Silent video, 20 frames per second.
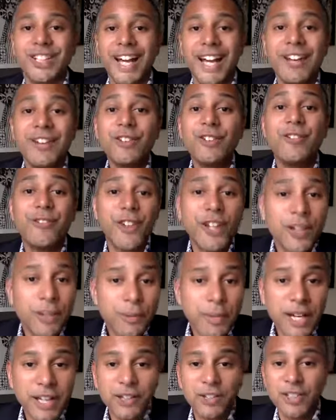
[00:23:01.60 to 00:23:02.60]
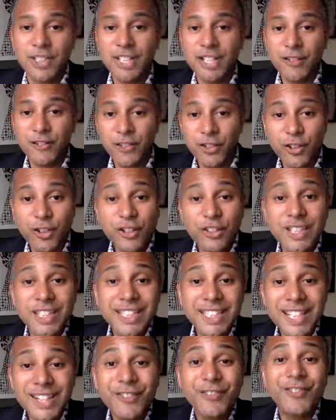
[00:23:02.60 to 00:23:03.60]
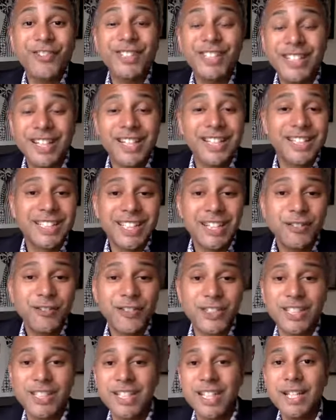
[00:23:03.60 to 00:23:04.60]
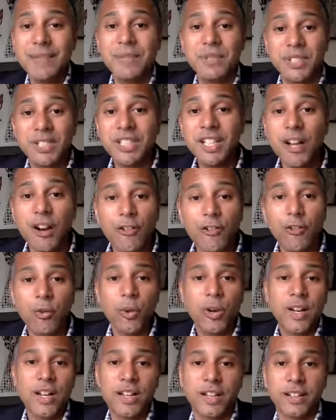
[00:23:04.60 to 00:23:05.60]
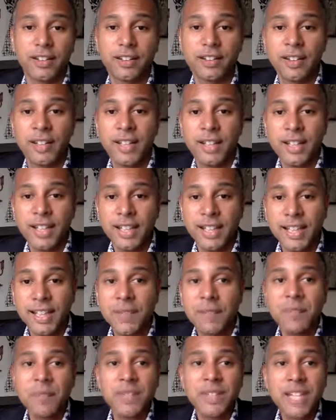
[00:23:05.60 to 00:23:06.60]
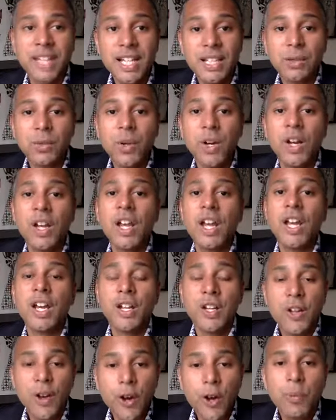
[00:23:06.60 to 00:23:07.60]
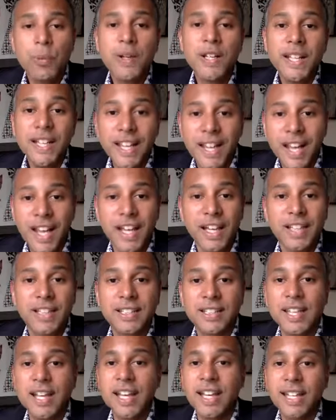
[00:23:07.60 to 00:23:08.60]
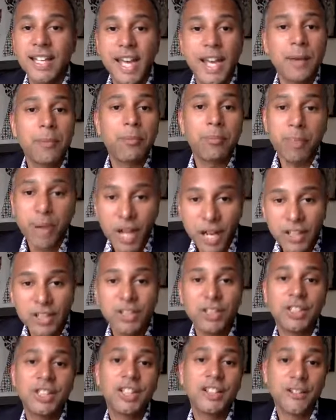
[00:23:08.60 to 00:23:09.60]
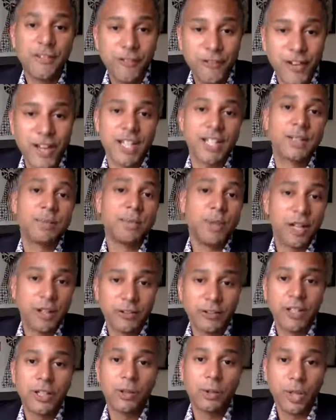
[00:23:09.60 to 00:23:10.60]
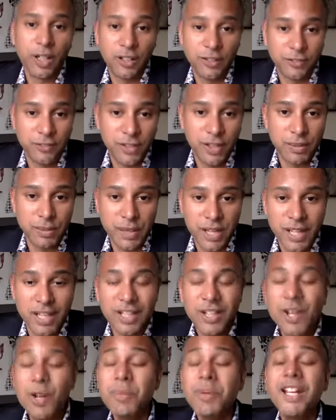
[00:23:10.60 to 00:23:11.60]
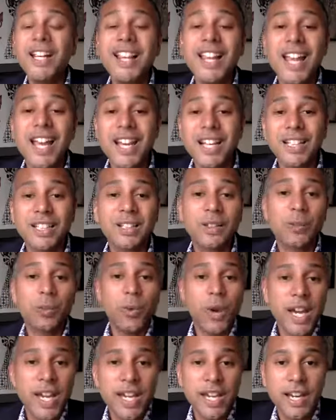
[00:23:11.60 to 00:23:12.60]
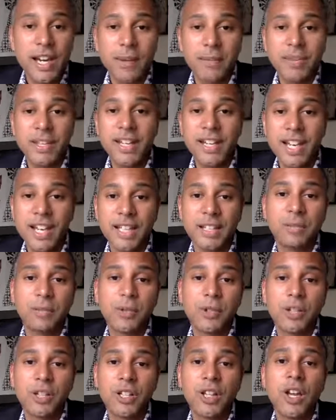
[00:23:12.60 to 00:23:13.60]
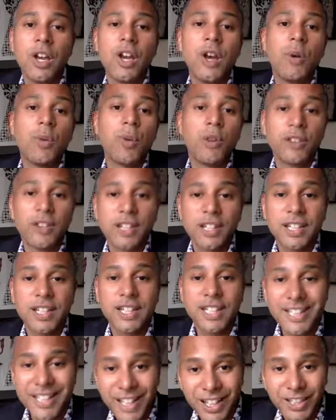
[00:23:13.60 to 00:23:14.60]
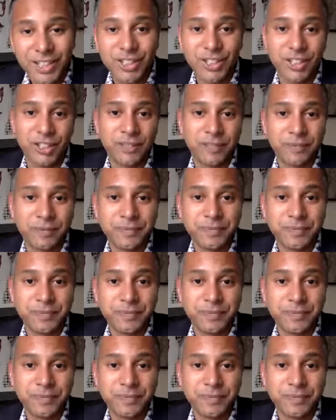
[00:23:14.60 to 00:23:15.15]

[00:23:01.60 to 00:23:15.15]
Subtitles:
how you felt about yourself, your own self-esteem, your self-worth? Yeah? Guess what? Nobody likes getting punched in the face by real world feedback. Nobody likes to wake up the next morning with a concussion.